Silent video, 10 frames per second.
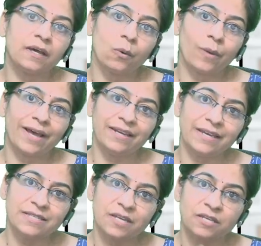One
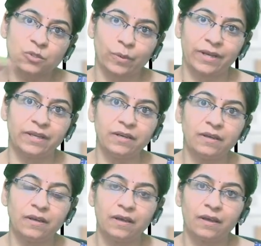is swollen,
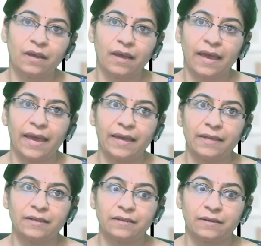
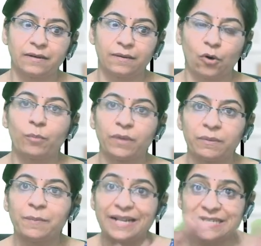and or maybe
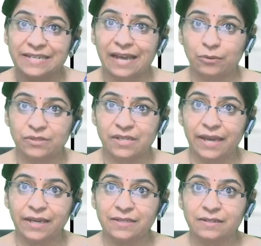bulging
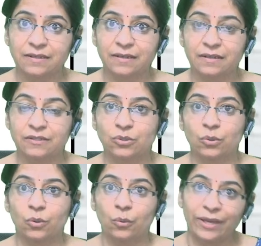outside.
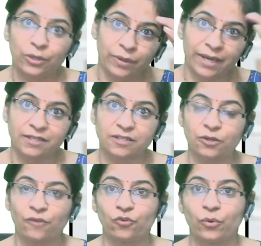So when you hit
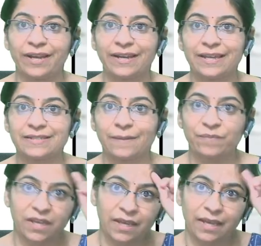your forehead against
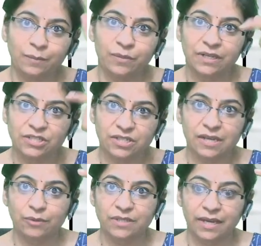something, it bulges
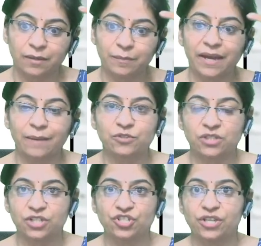outside, it becomes
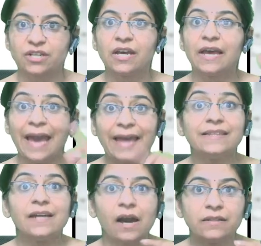turgid. And
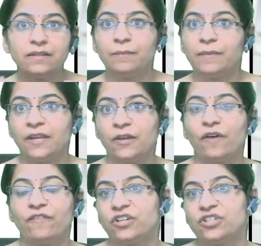the other meaning
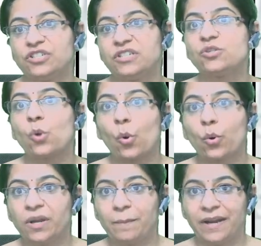of turgid is
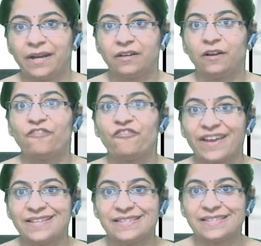ornamental,
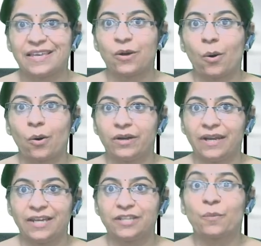fancy,
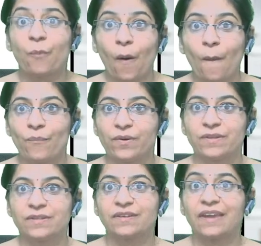ornate,
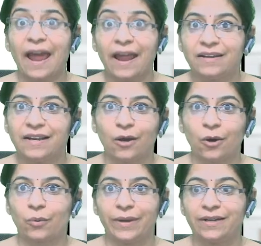pompous,
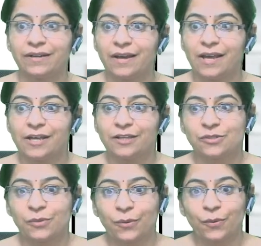grandiloquent.
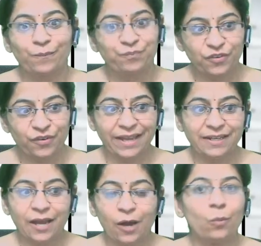So right
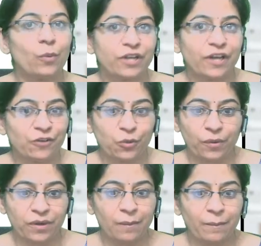now, what are we
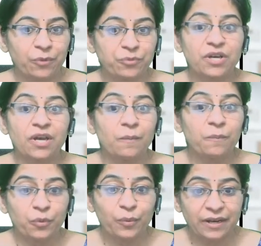talking about?
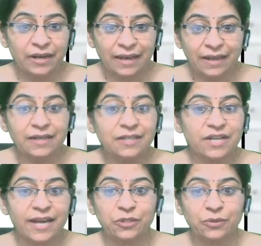Prunella
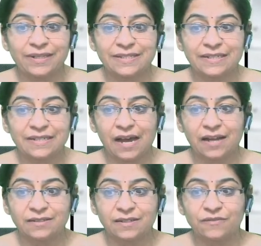tried to elicit
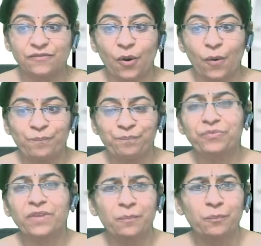answers from
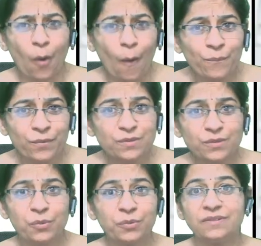pompous
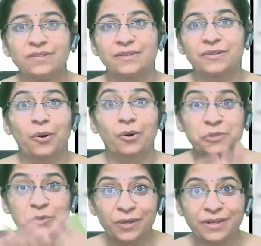students or
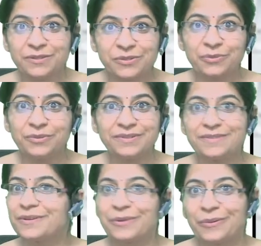swollen students?
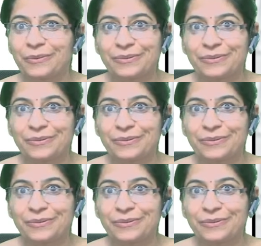No.